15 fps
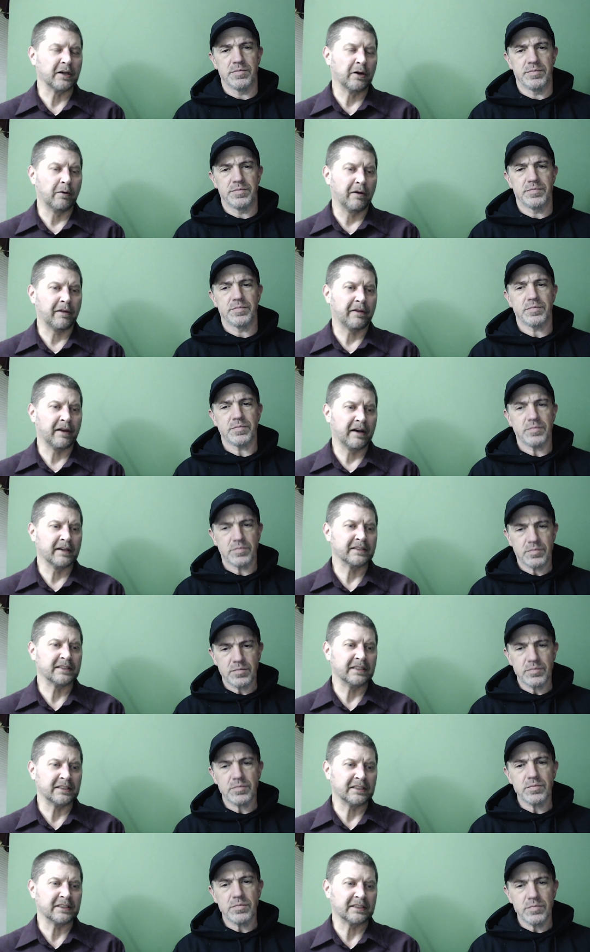Speaker 1: with uh,
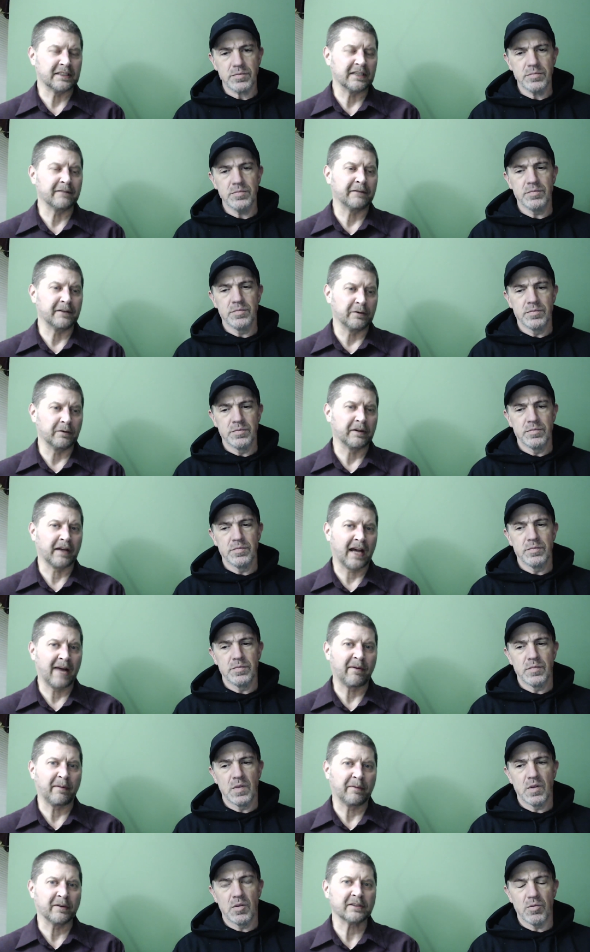CGC if you're doing the
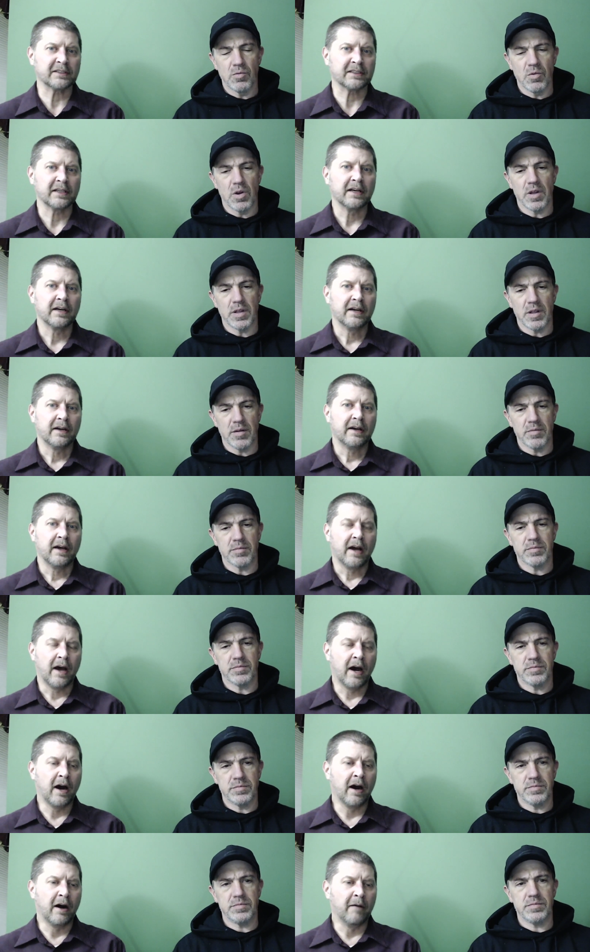comic books. Right. Yeah.
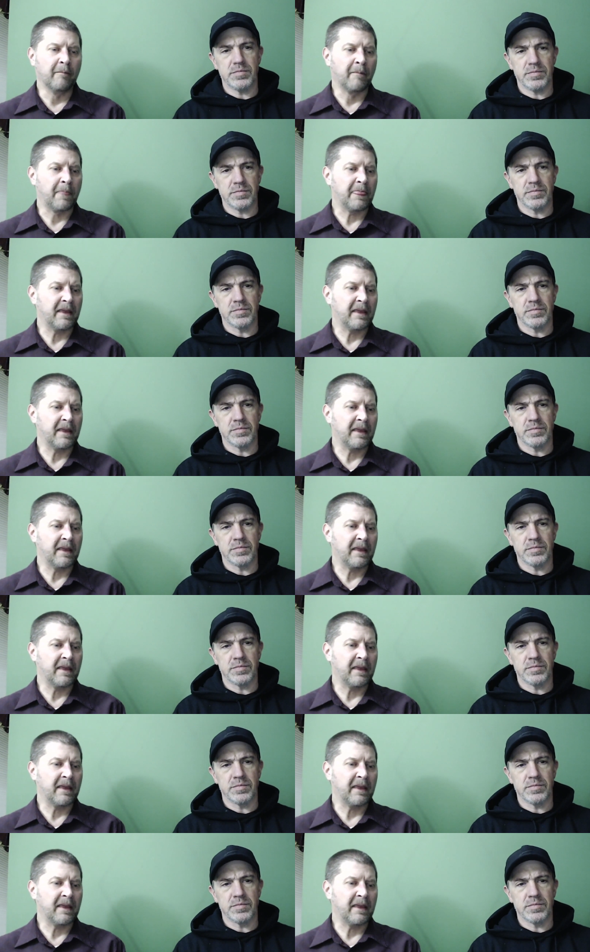Um,